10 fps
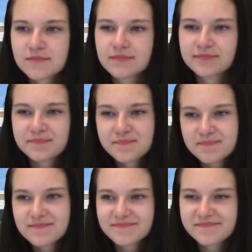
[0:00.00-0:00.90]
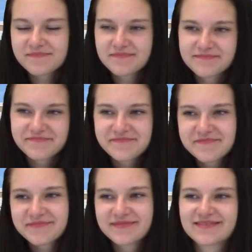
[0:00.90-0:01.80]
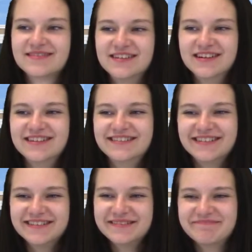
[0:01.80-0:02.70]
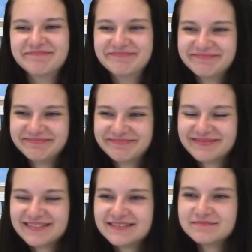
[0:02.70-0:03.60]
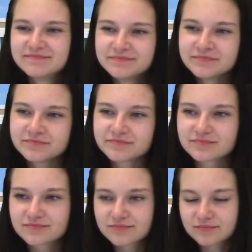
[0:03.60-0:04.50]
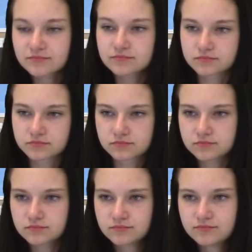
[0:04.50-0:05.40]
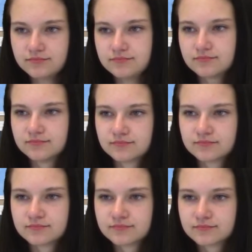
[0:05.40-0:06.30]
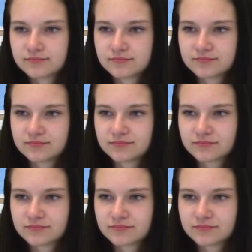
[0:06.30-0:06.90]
[no speech]